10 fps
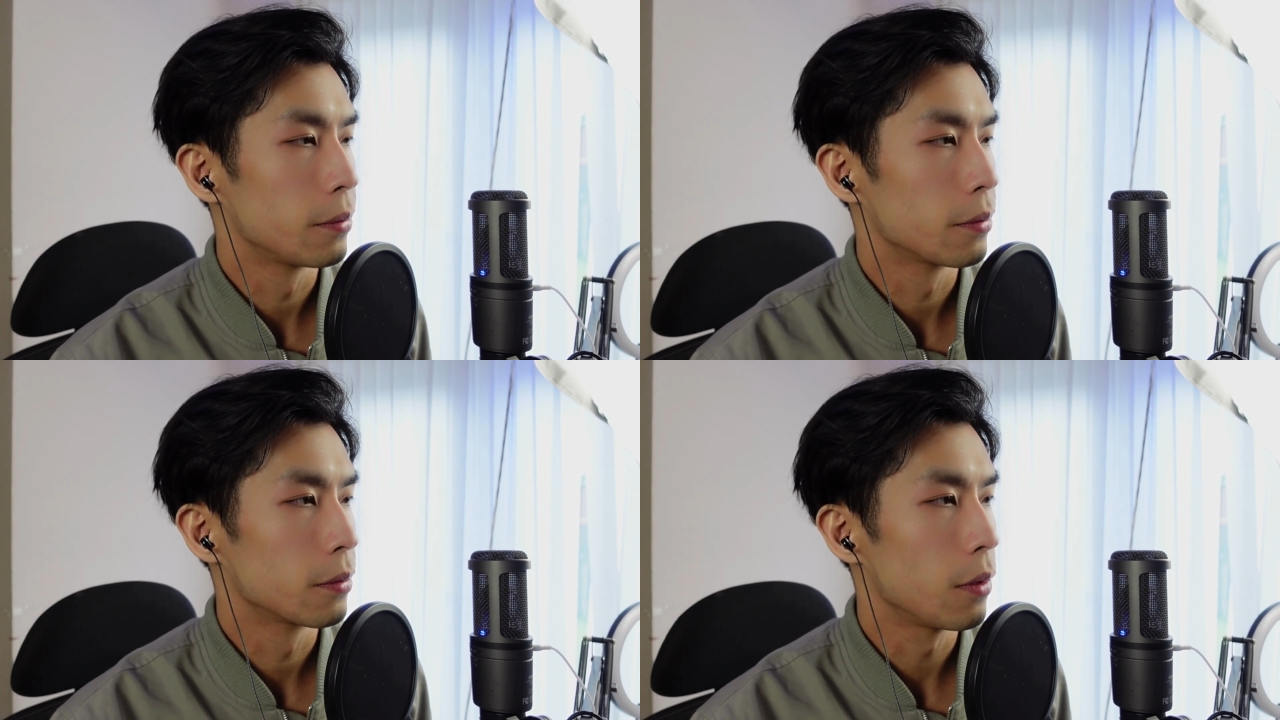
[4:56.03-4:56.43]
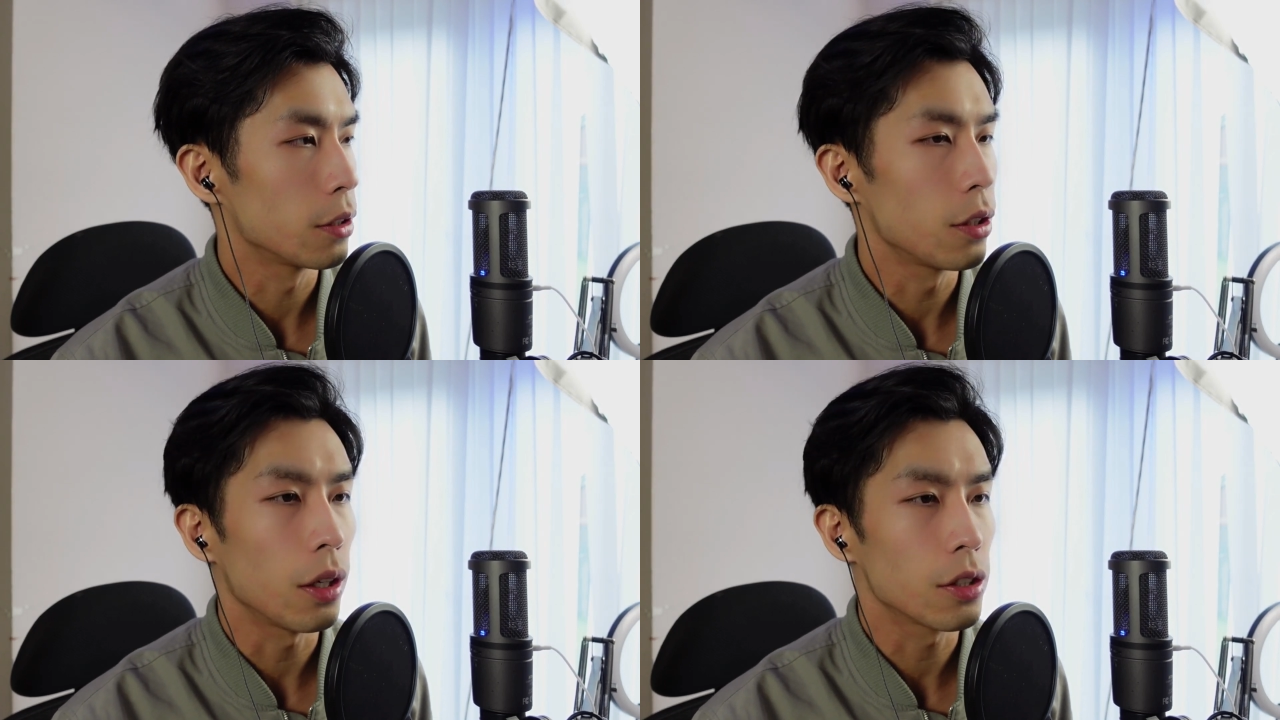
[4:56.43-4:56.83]
well, it's
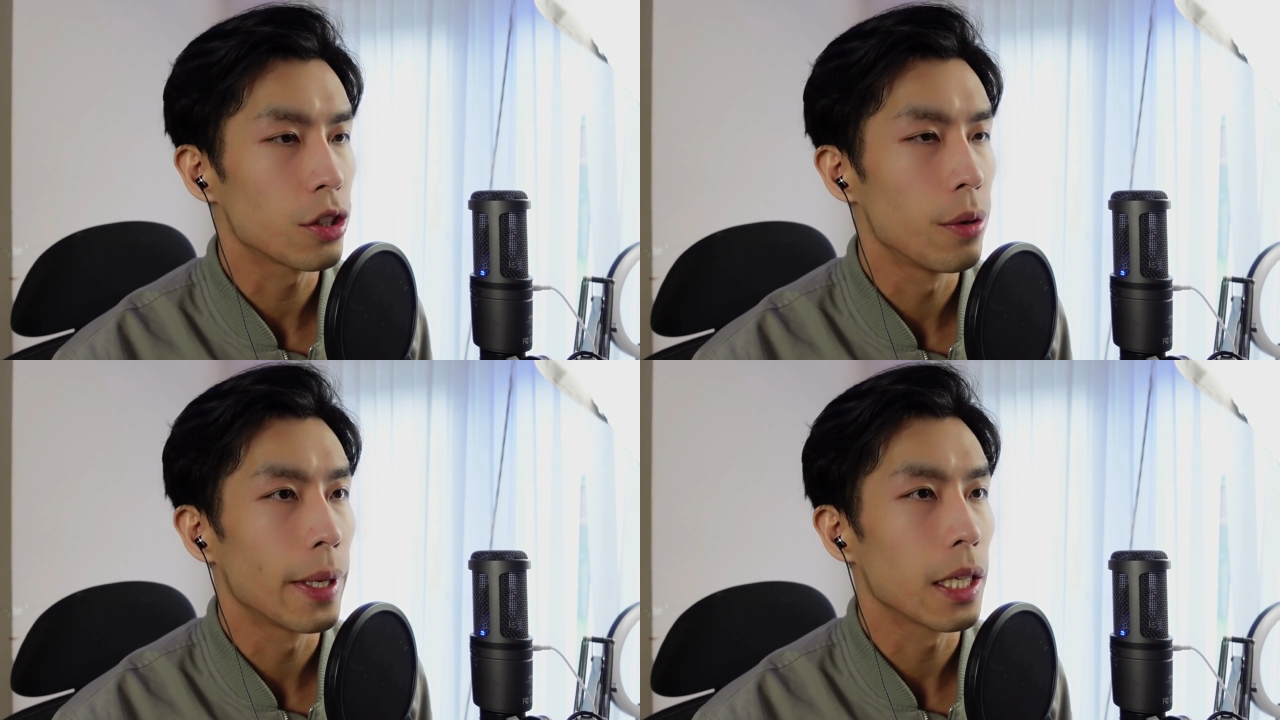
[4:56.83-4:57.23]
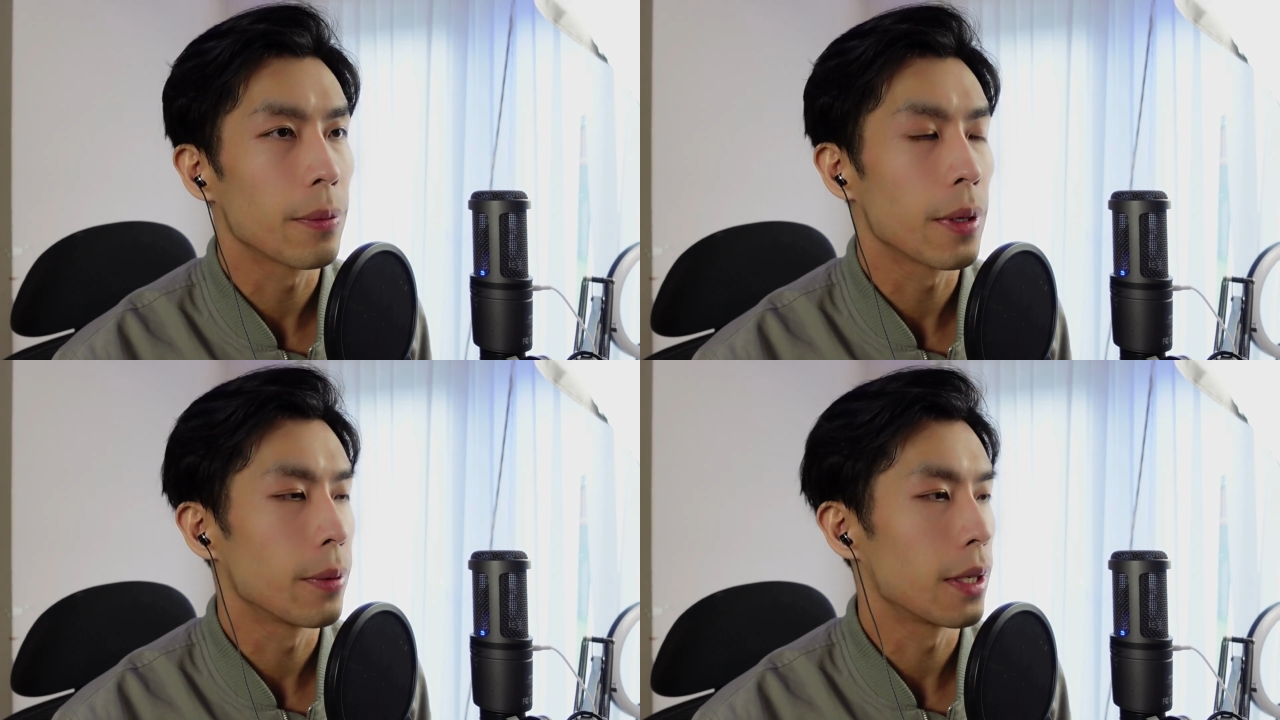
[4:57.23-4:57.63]
not so many
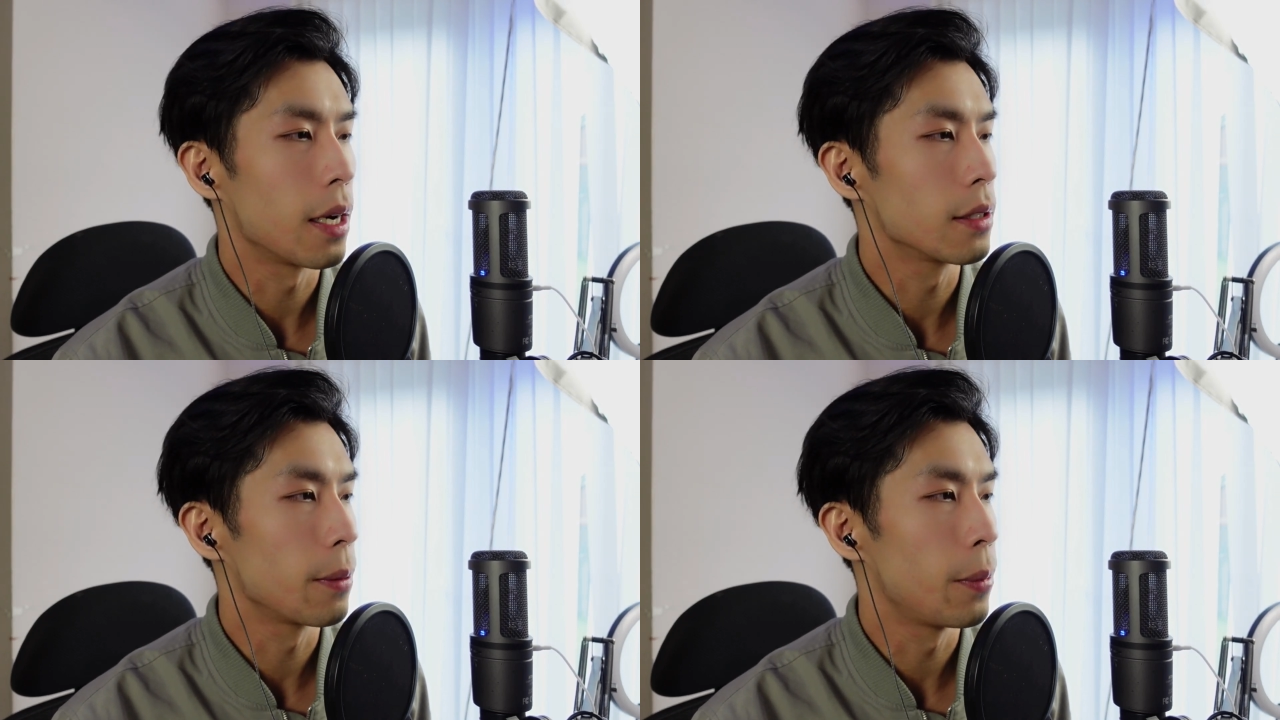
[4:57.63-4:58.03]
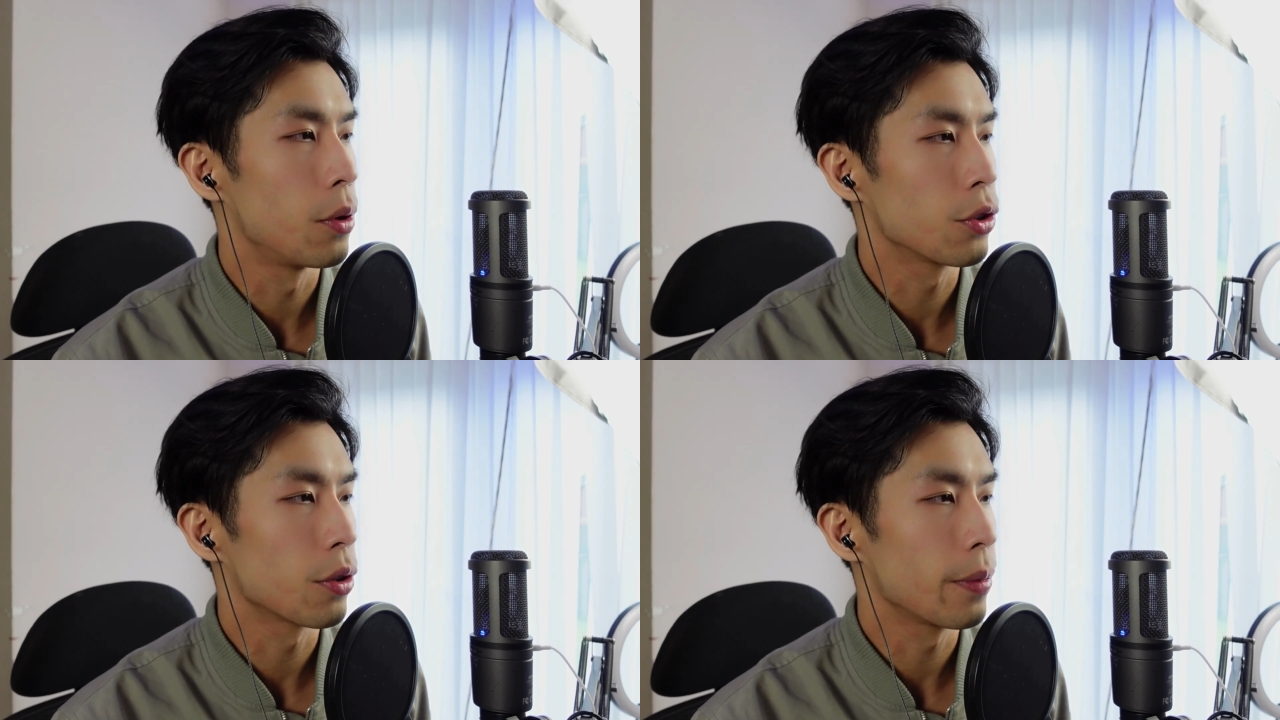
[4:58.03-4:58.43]
people. There is a
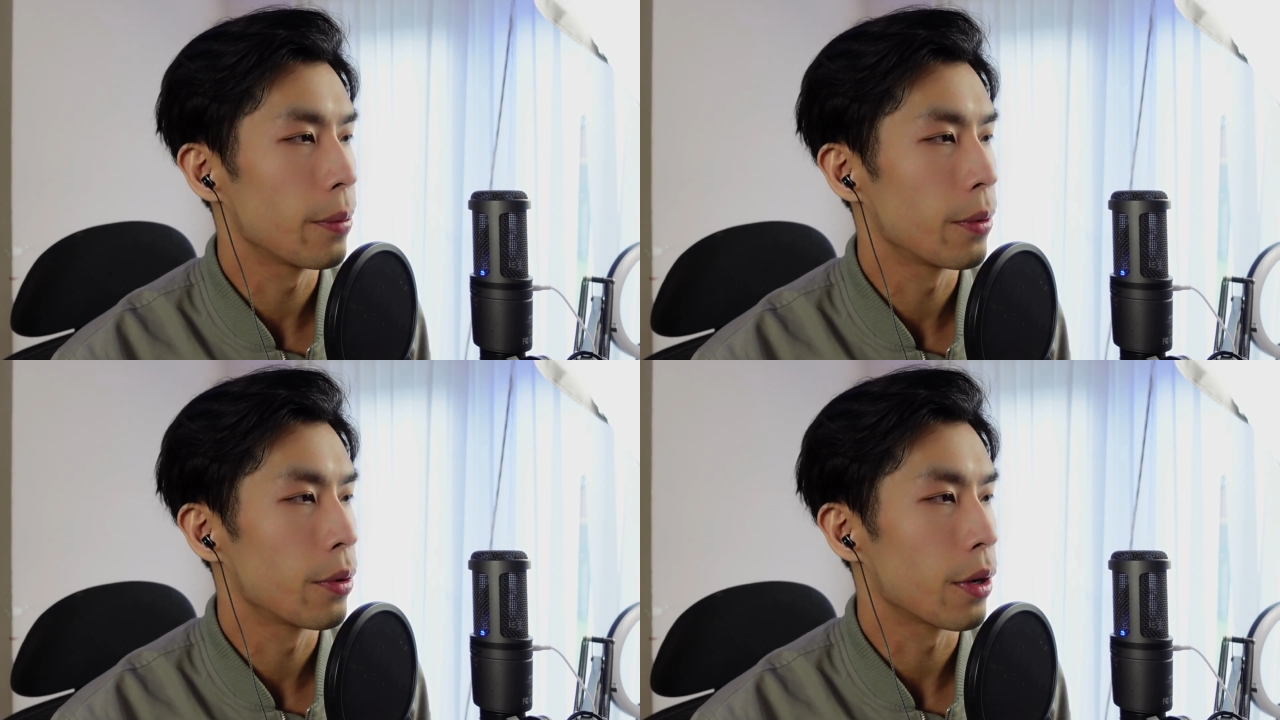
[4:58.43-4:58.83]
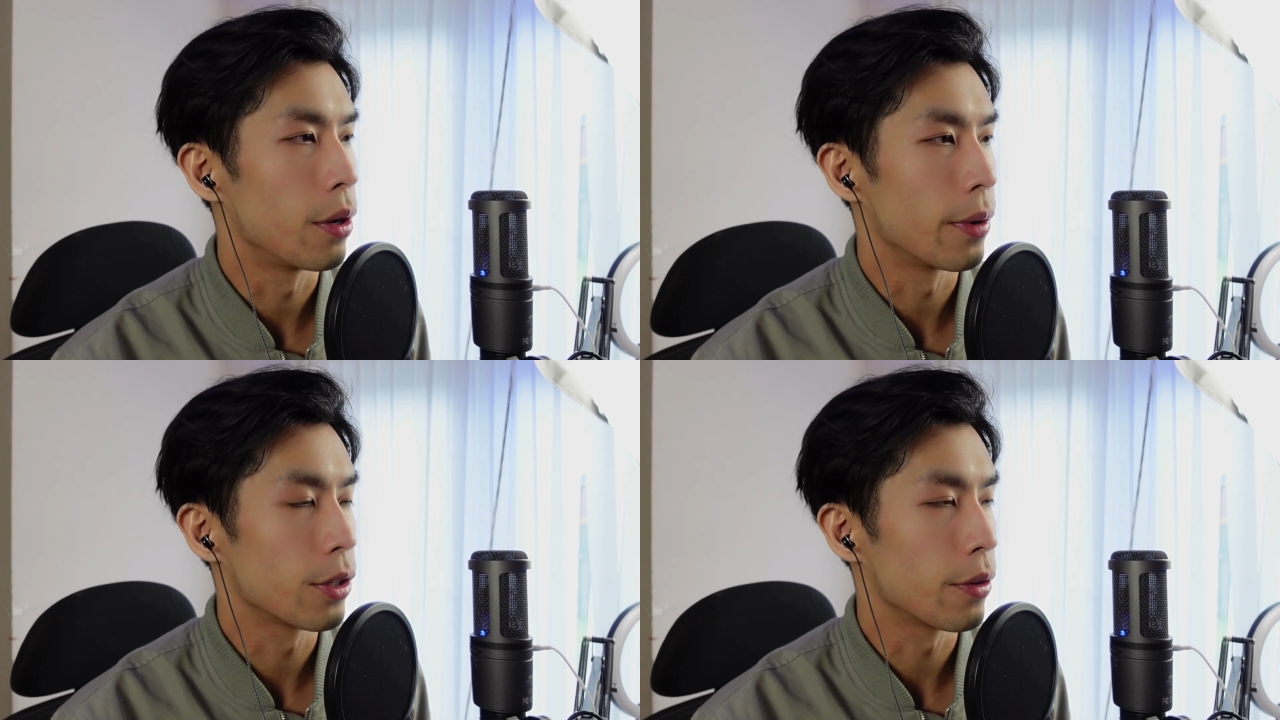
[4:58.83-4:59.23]
portion of people who got
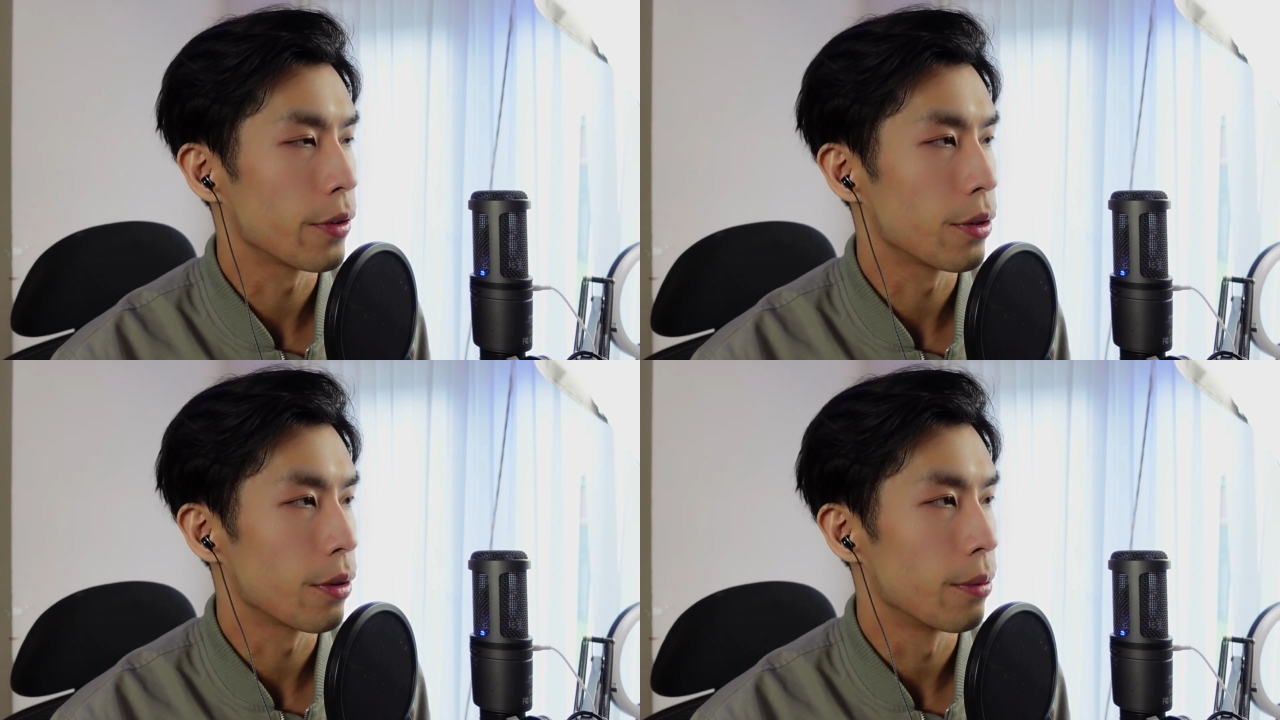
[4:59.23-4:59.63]
rich off YouTube.